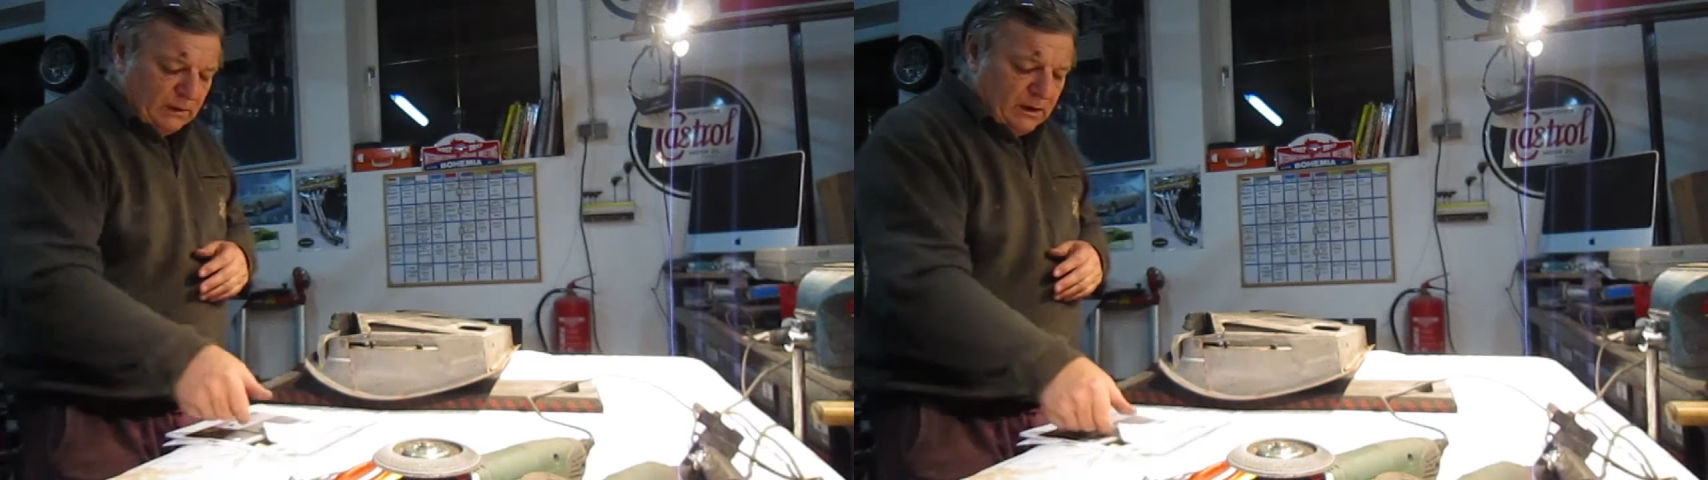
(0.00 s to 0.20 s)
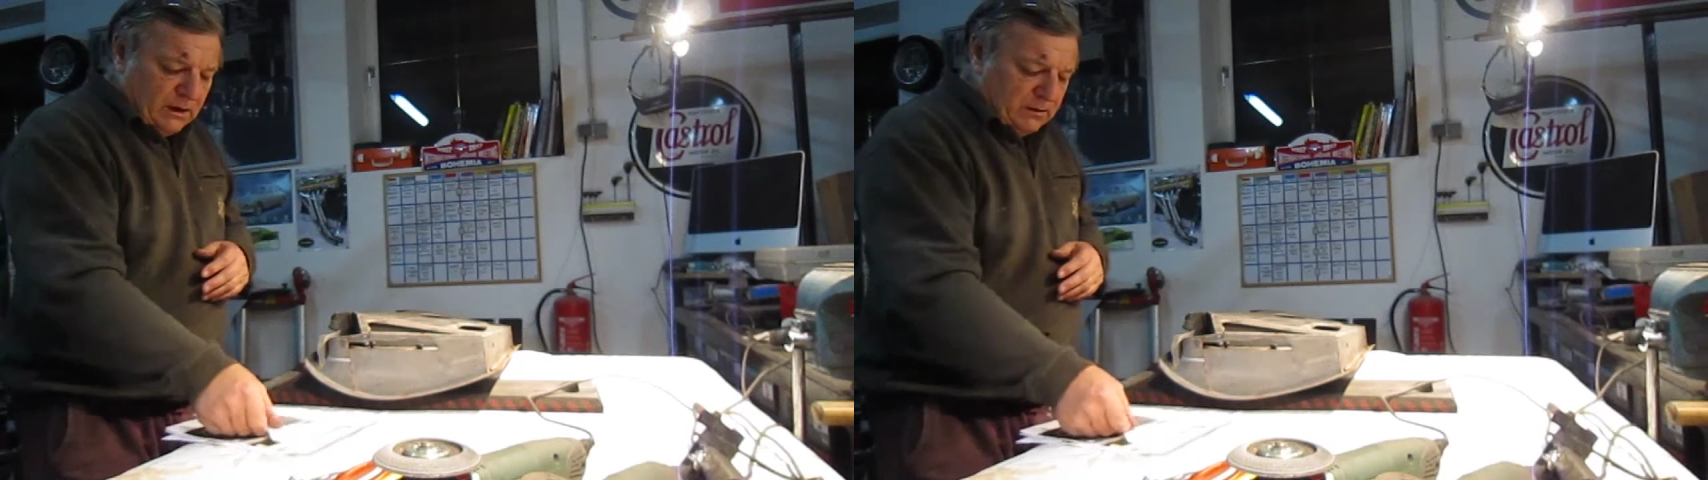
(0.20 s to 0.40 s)

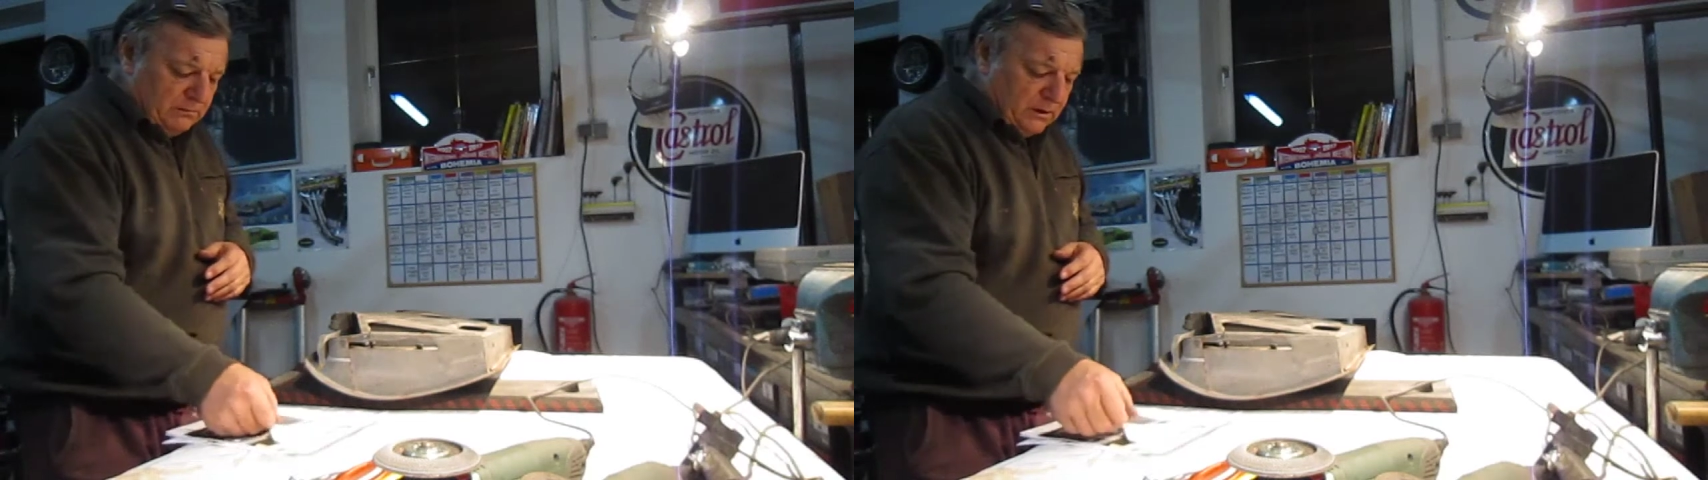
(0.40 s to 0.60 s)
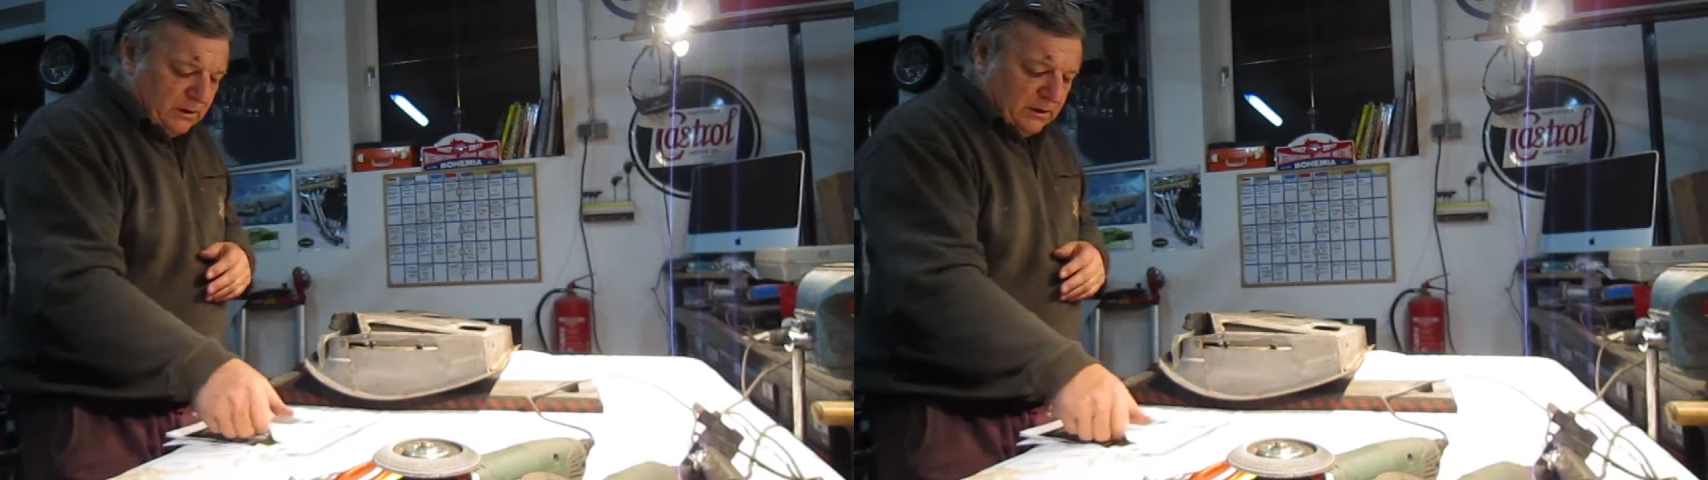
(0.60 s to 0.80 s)

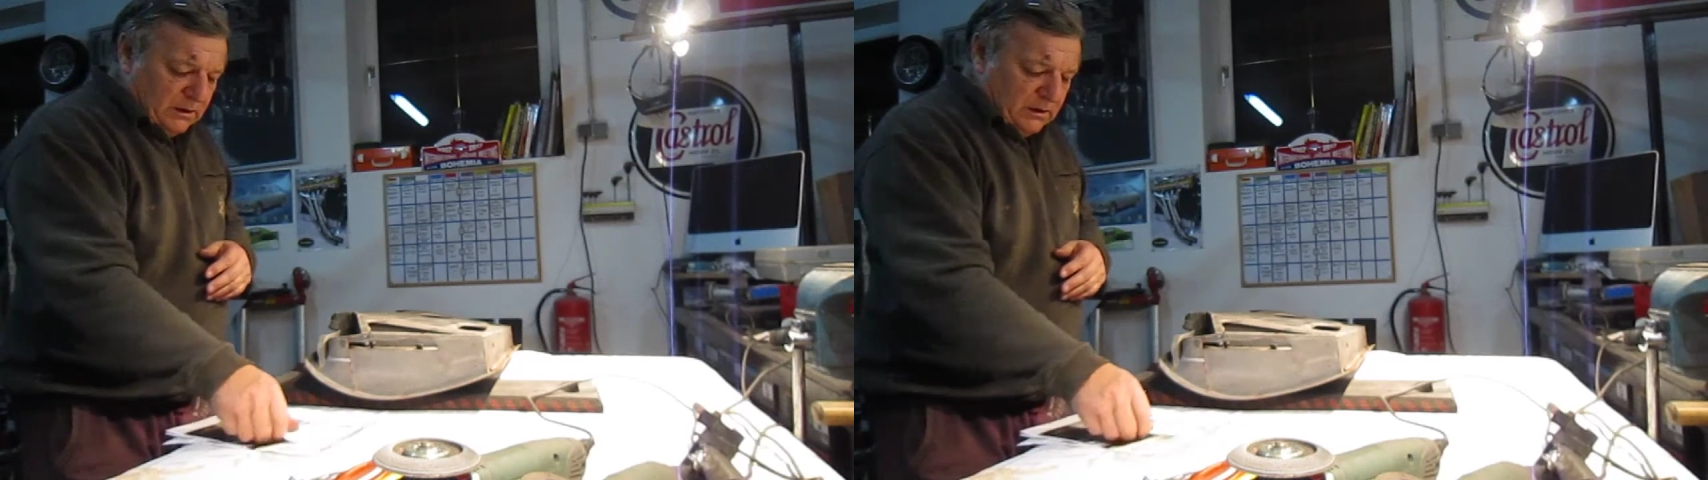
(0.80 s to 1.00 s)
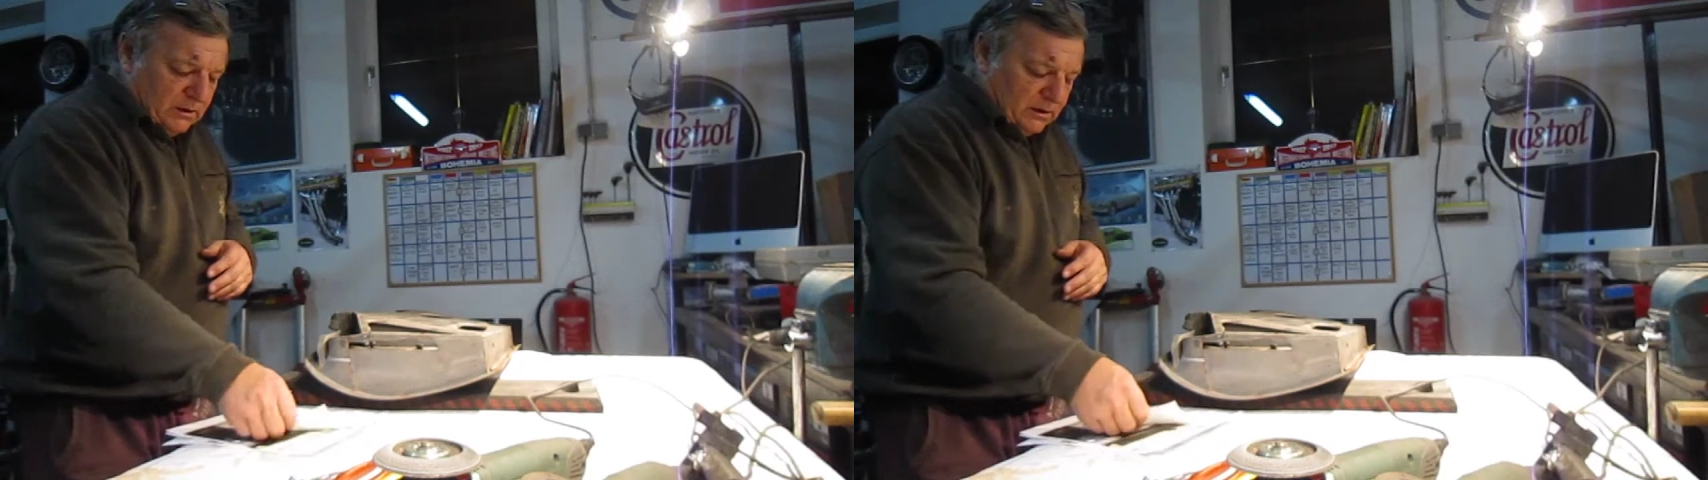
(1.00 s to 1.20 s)
um,
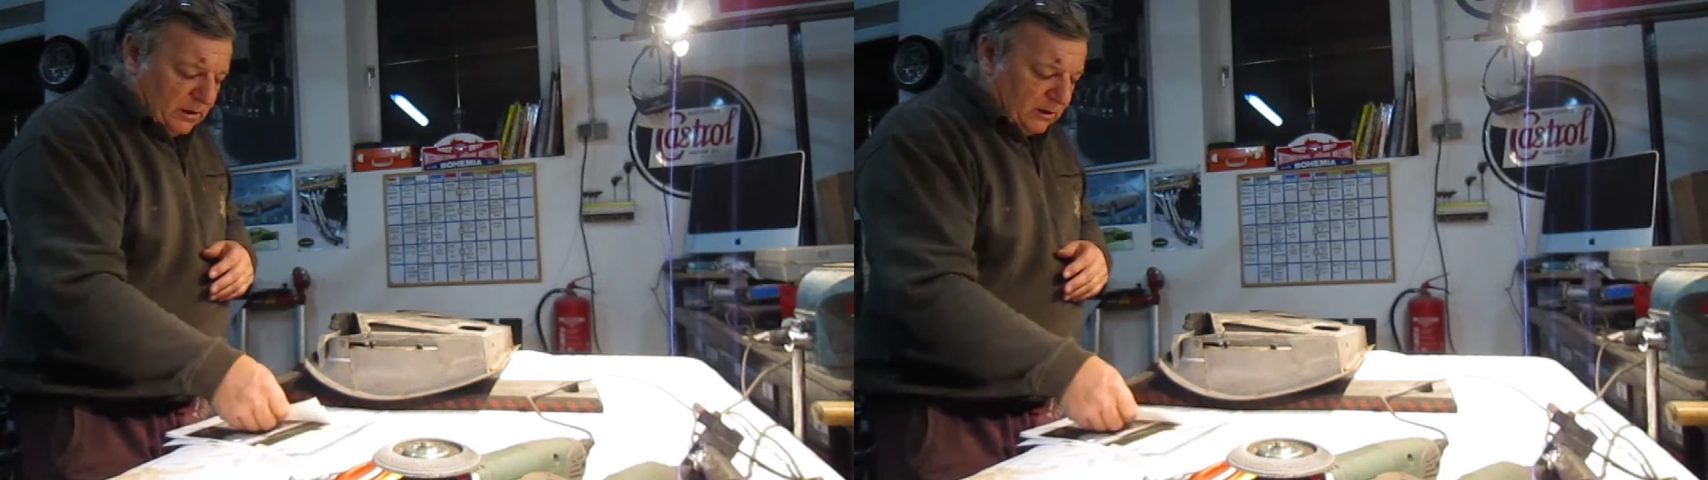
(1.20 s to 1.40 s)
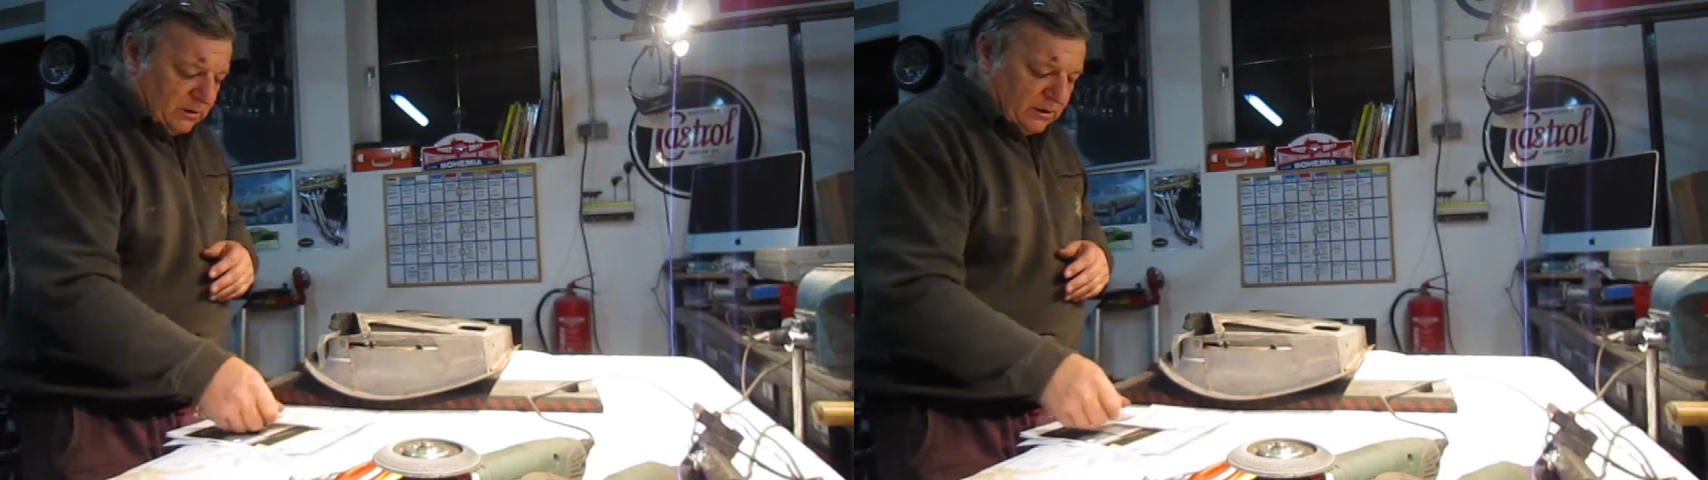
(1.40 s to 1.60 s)

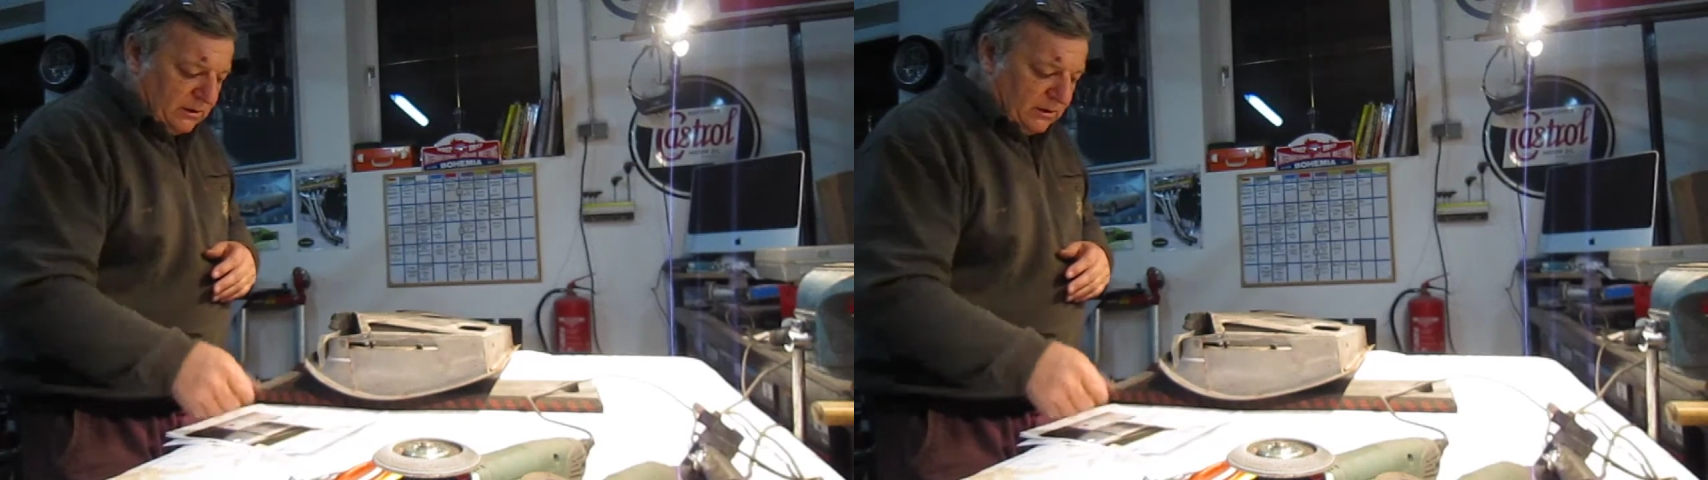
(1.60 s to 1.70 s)
I got